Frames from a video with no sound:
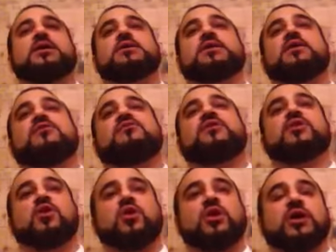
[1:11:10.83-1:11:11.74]
that if a
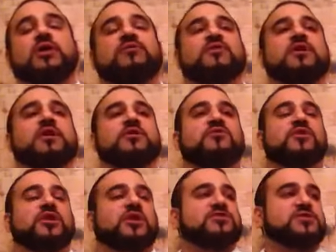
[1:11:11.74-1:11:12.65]
goy,
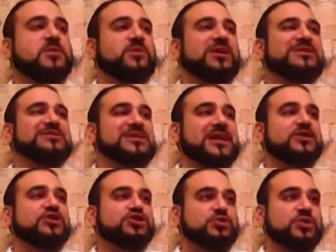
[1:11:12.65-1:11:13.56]
if somebody that's
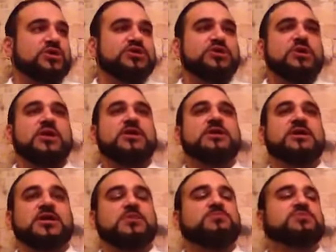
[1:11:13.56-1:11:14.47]
not Jewish,
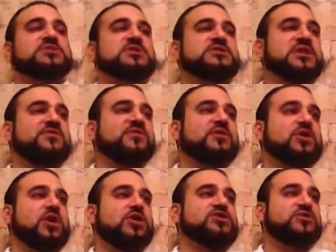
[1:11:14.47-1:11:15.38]
keeps the 7
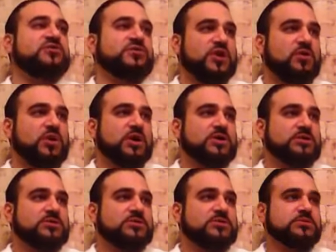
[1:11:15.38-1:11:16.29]
laws of Noah,
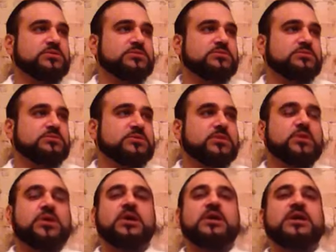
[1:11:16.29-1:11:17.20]

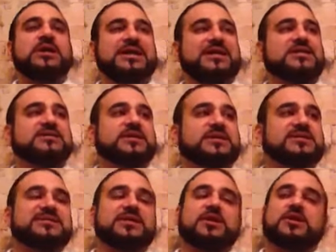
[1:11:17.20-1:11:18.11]
he is
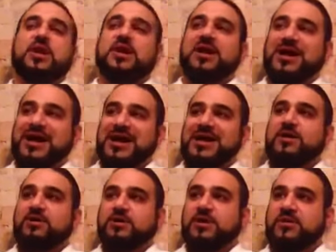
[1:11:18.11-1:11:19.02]
considered on a
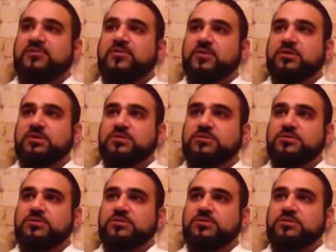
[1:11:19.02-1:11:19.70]
higher level,